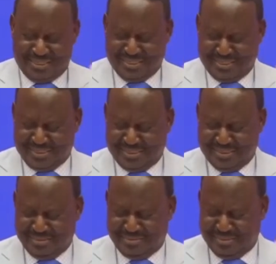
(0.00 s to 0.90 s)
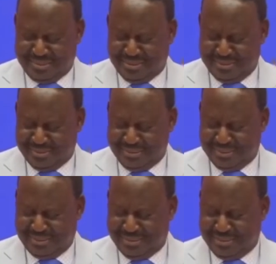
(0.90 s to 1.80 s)
and
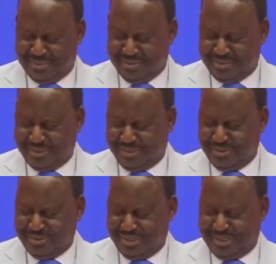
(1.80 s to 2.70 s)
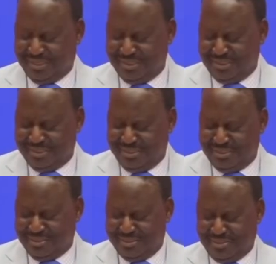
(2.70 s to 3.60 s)
Dr. Oscar
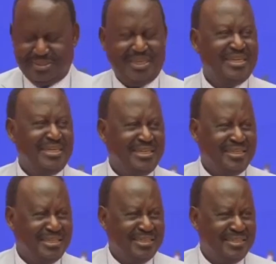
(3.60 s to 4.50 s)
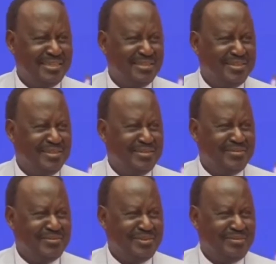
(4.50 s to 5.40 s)
Otele
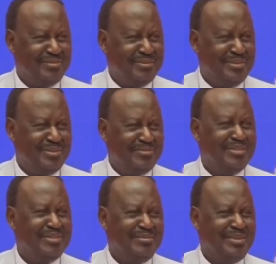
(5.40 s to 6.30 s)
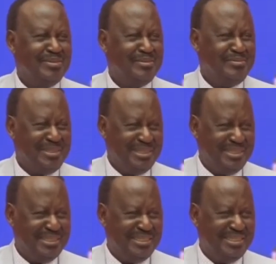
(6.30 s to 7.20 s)
from the University of Nairobi.
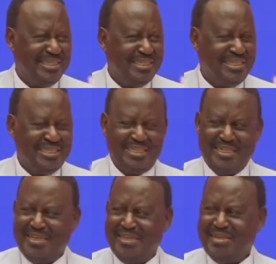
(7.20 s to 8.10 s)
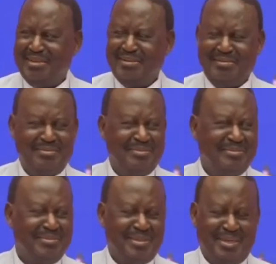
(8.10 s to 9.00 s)

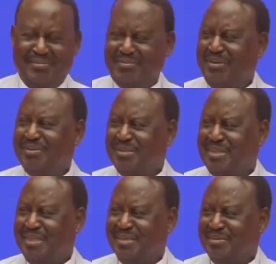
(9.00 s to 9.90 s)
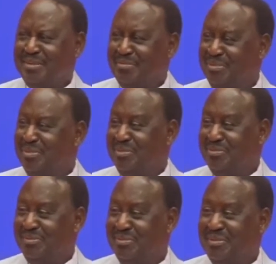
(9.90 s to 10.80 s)
I found their
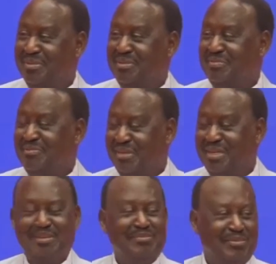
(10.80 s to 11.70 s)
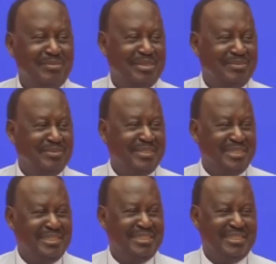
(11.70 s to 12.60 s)
contribution very informative
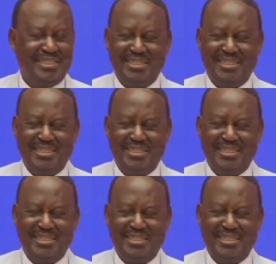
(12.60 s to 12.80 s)
indeed,